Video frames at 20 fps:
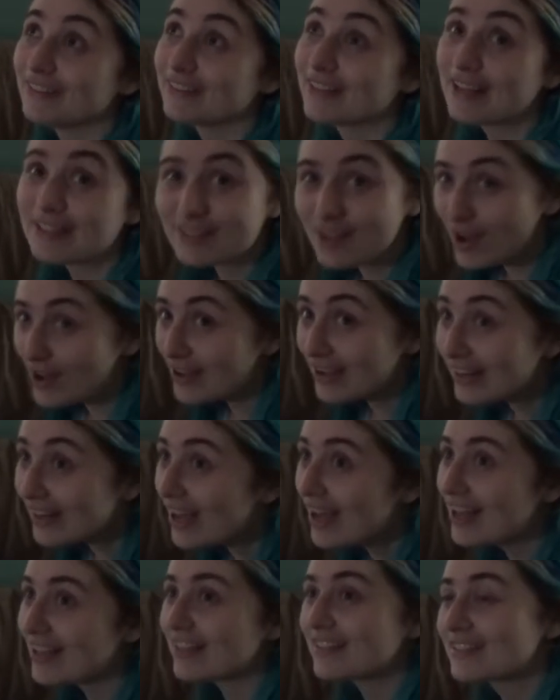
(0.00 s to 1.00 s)
That's all he
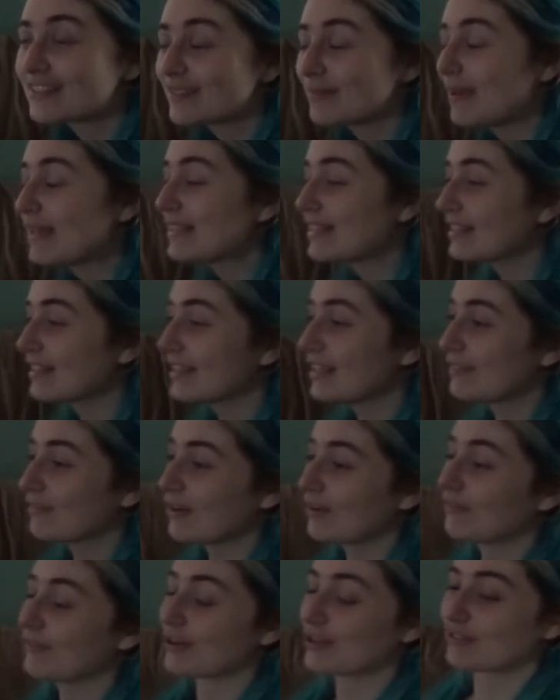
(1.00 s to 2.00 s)
does. Basically, a
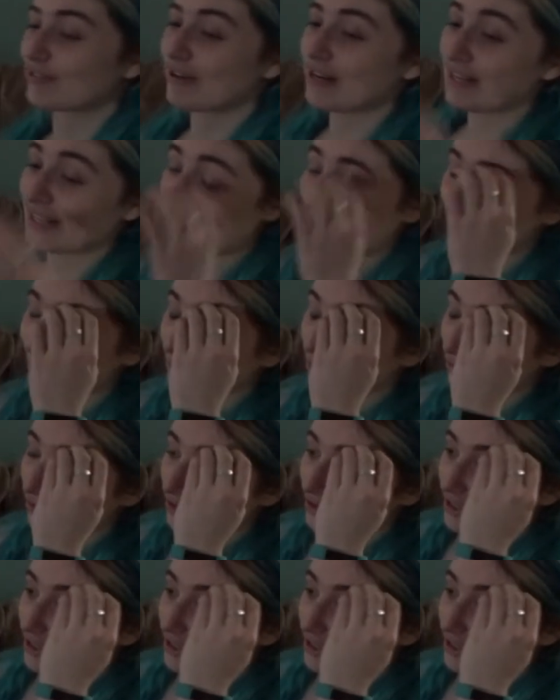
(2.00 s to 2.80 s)
very frustrating animal.